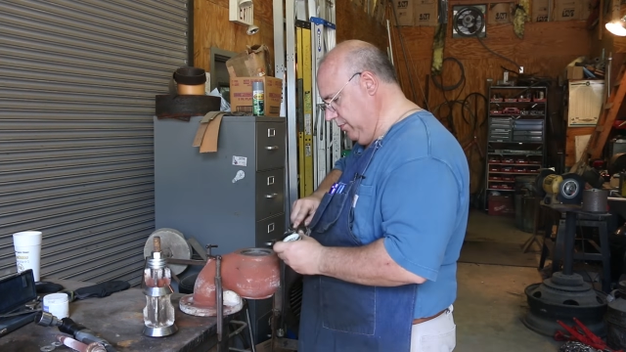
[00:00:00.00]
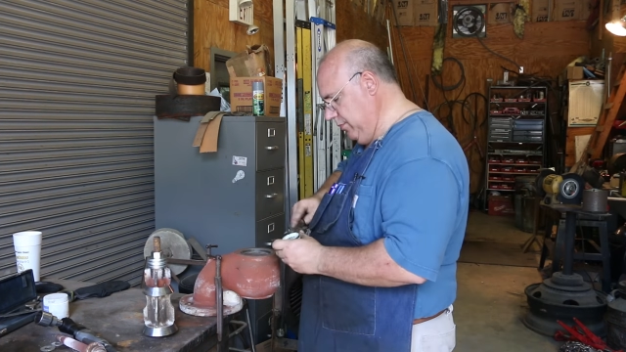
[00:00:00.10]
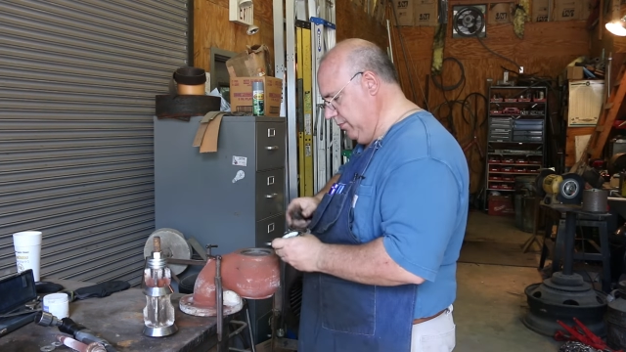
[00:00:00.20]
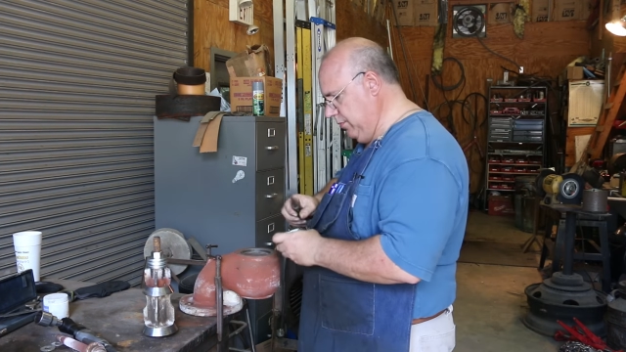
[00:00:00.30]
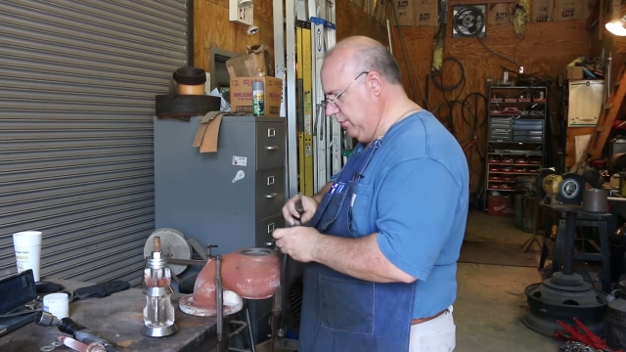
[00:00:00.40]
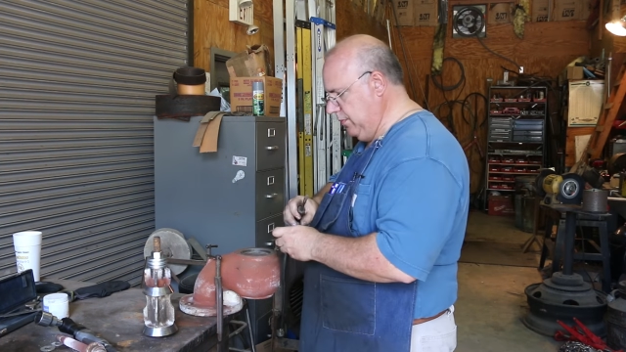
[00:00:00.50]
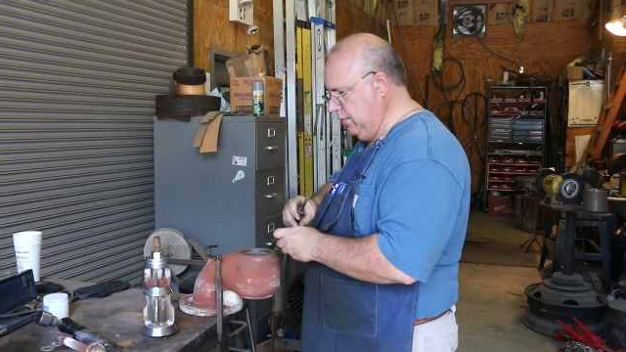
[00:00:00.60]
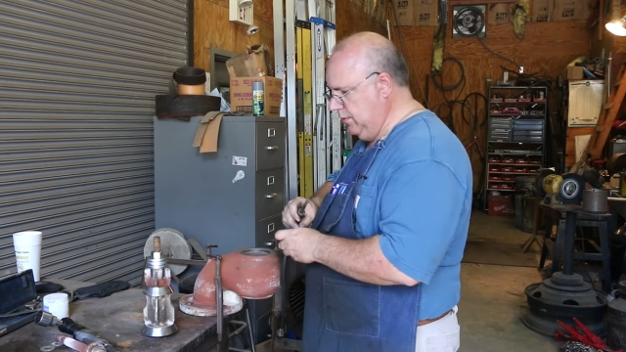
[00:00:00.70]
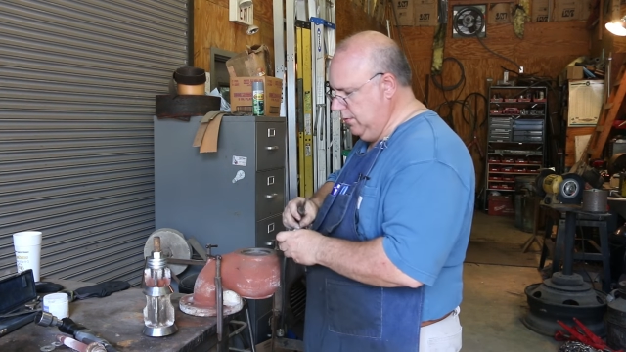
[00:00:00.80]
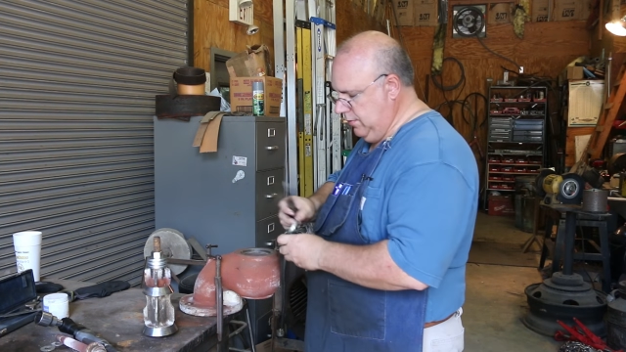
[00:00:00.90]

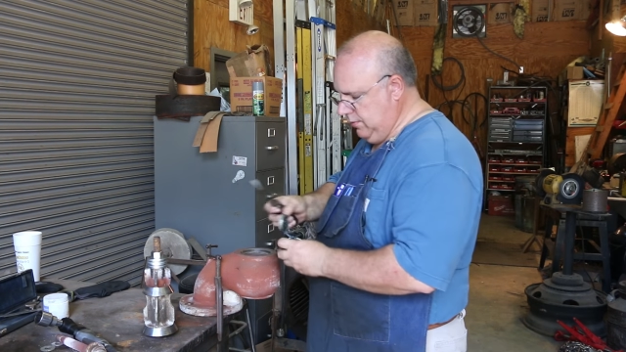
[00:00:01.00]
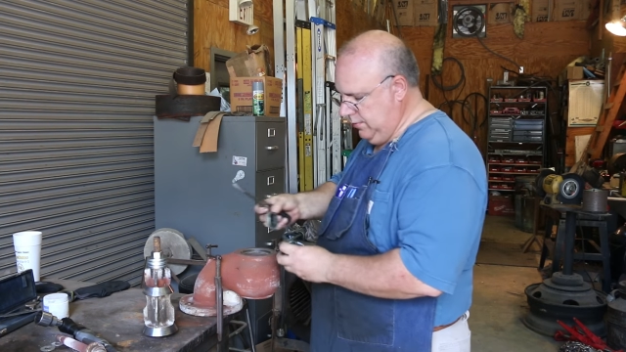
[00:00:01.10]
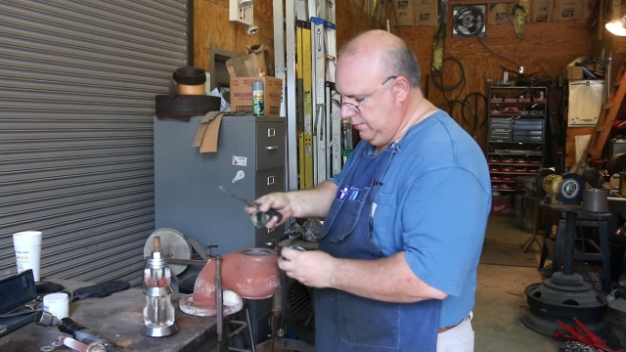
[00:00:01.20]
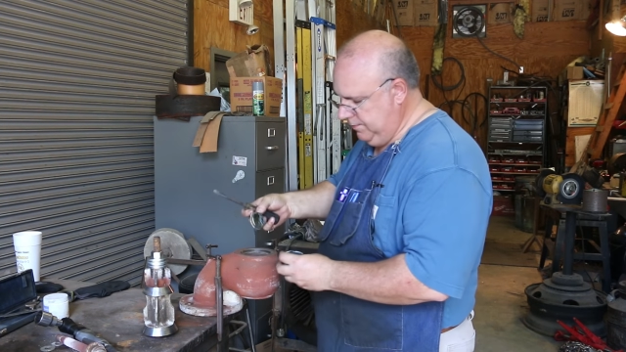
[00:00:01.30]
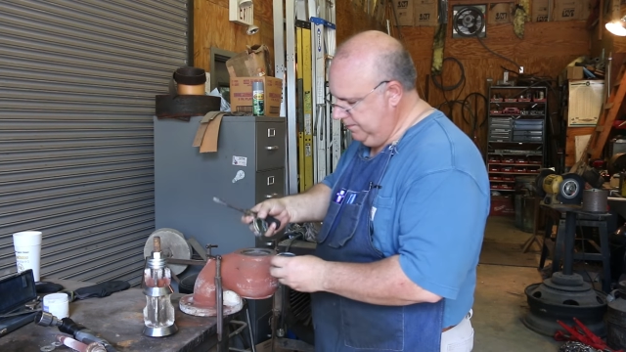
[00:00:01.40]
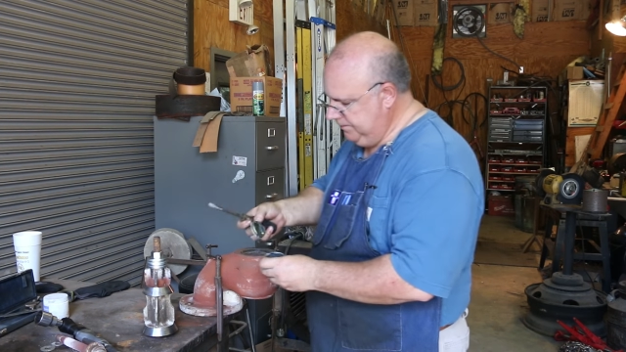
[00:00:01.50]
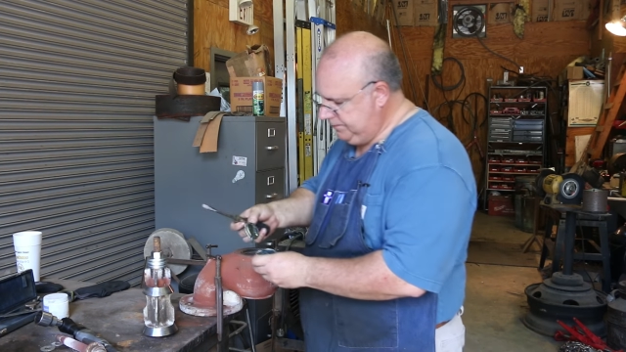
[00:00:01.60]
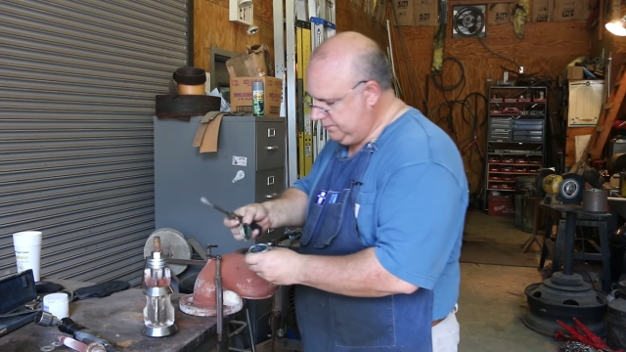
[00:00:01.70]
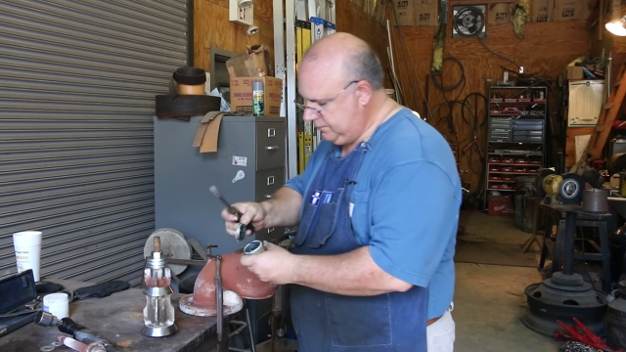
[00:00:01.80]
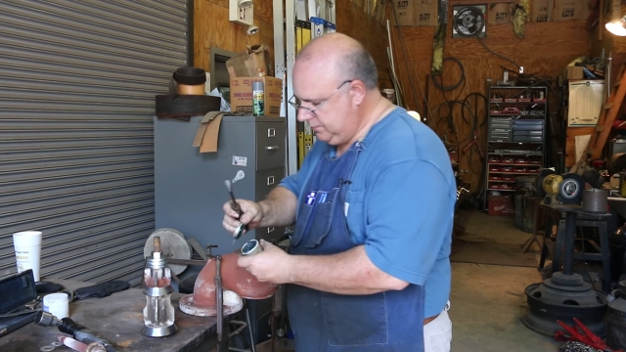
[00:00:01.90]

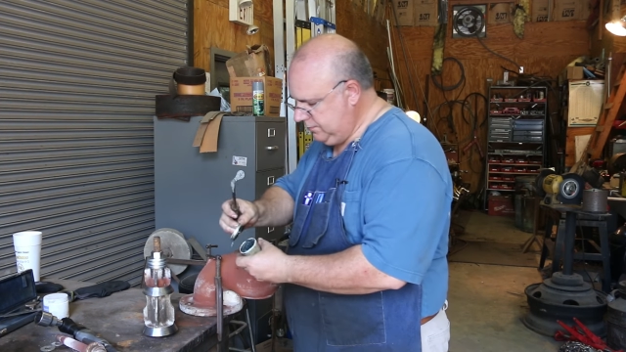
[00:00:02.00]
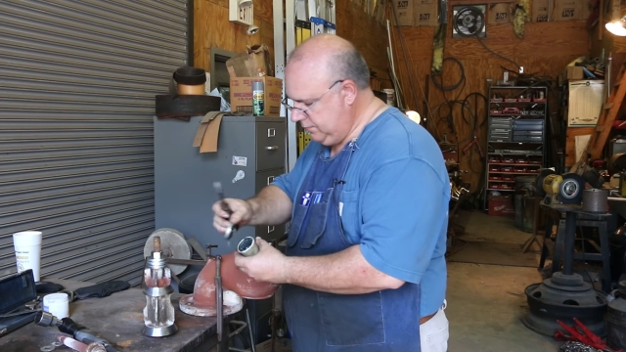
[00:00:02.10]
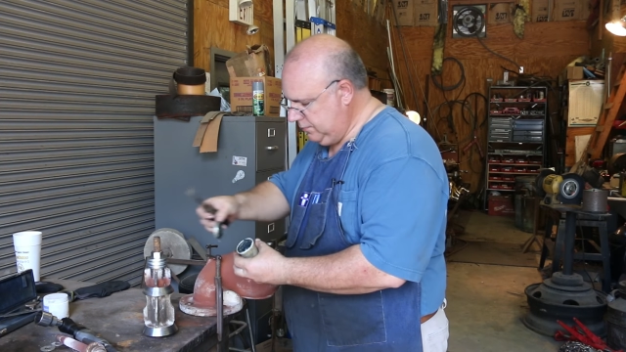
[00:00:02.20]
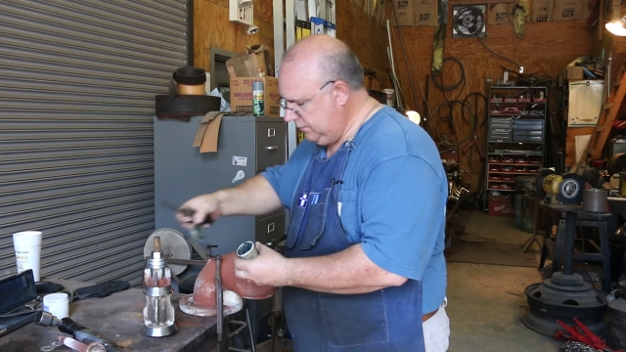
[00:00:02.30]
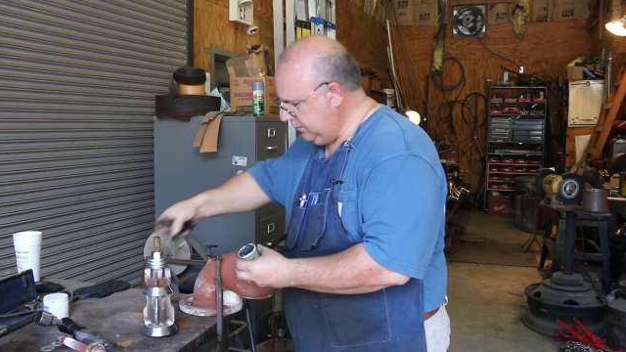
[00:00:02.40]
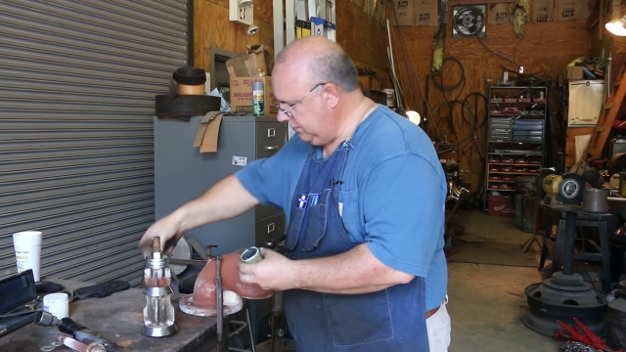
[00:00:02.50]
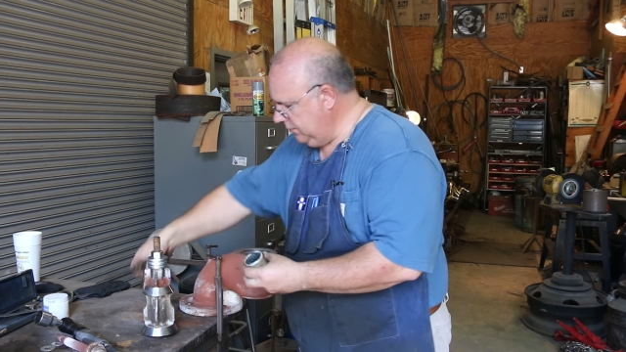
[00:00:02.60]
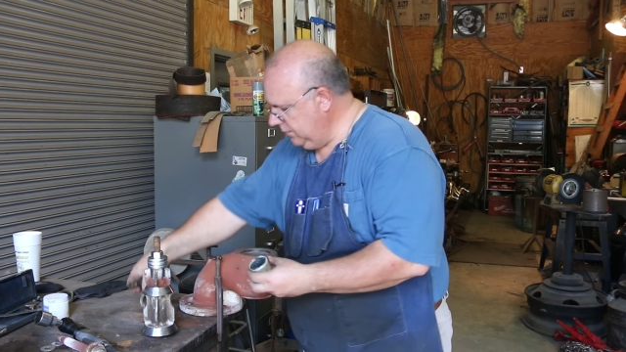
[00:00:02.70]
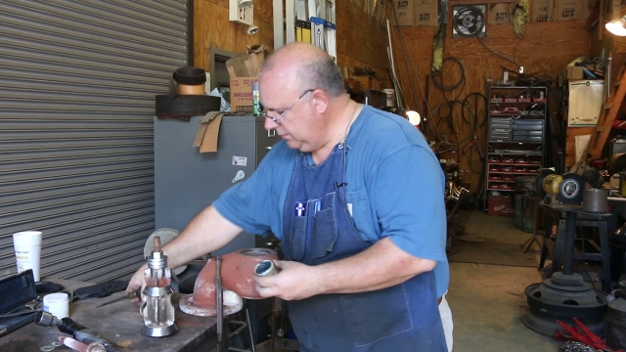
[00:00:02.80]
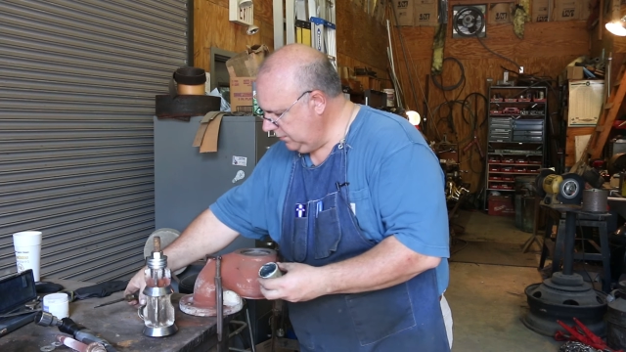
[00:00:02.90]

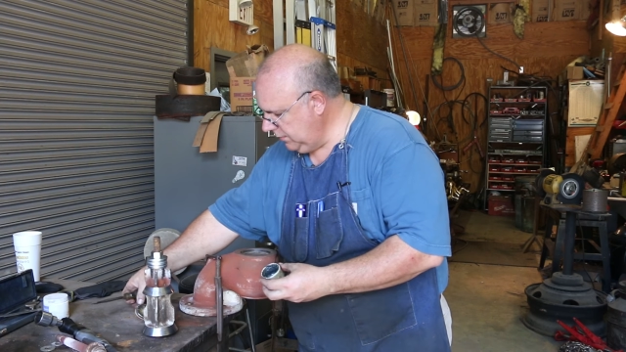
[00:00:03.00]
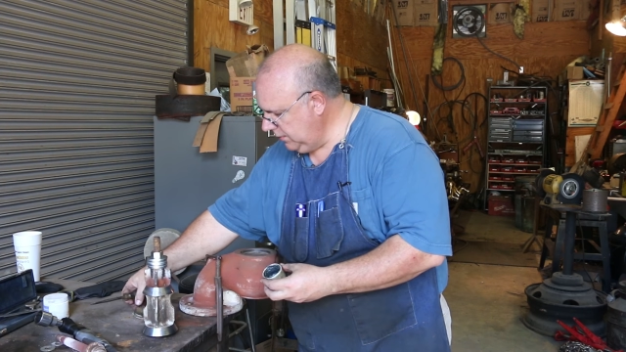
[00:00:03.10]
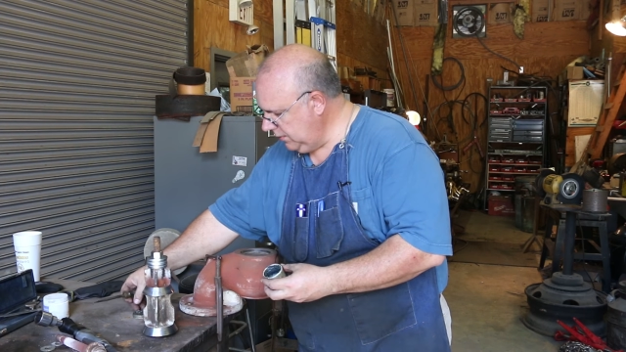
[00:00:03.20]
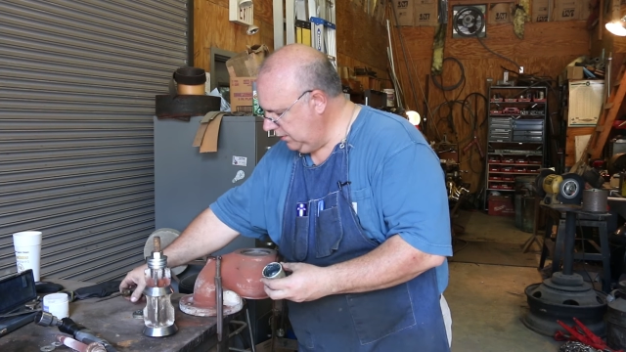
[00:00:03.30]
No one is speaking in this clip.